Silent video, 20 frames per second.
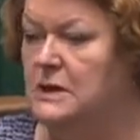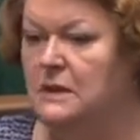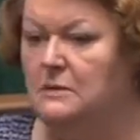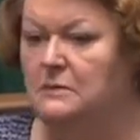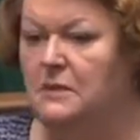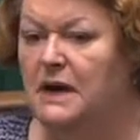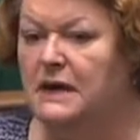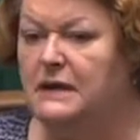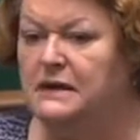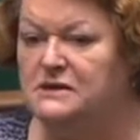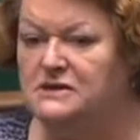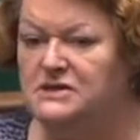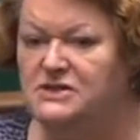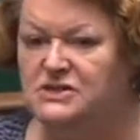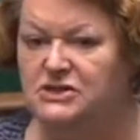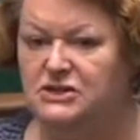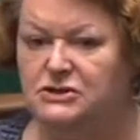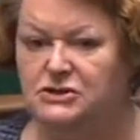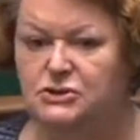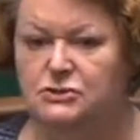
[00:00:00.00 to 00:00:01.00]
My
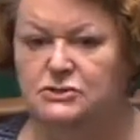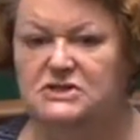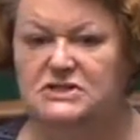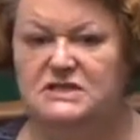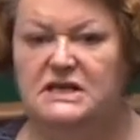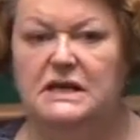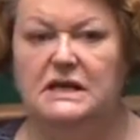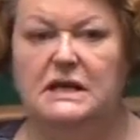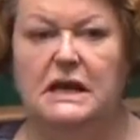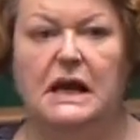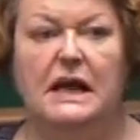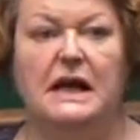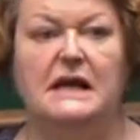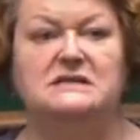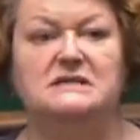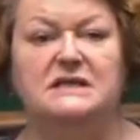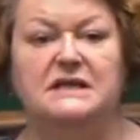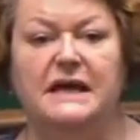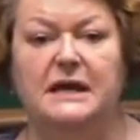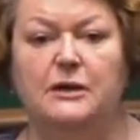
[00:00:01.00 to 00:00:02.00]
constituency
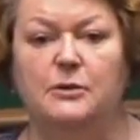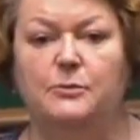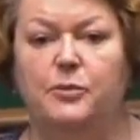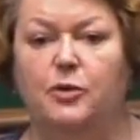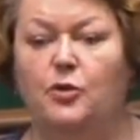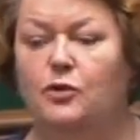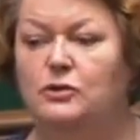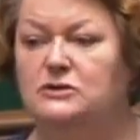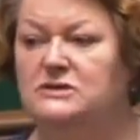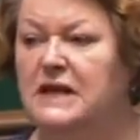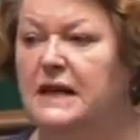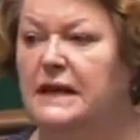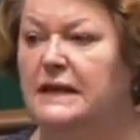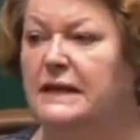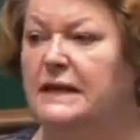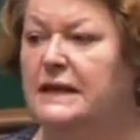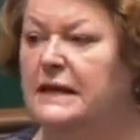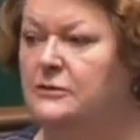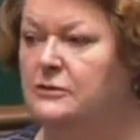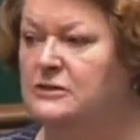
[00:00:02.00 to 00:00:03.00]
has an airport and
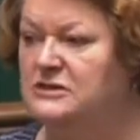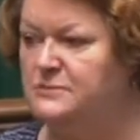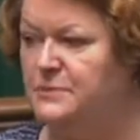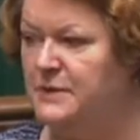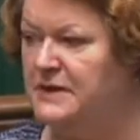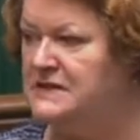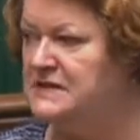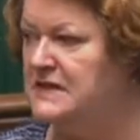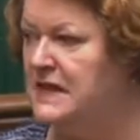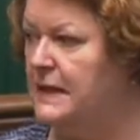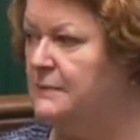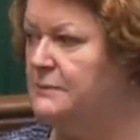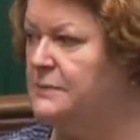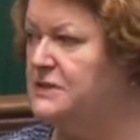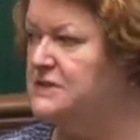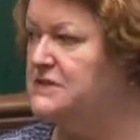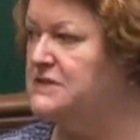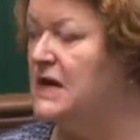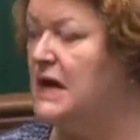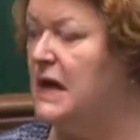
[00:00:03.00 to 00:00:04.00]
an aerospace
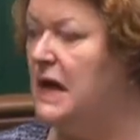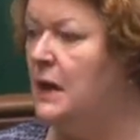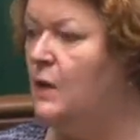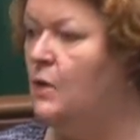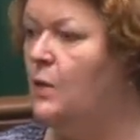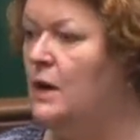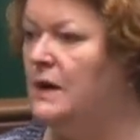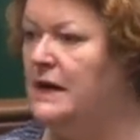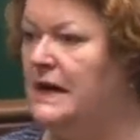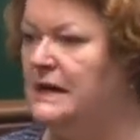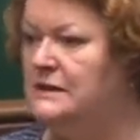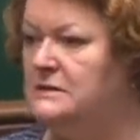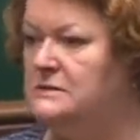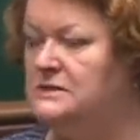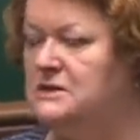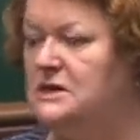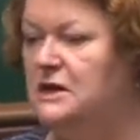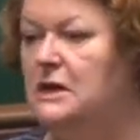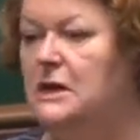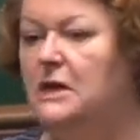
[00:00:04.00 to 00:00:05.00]
campus at one end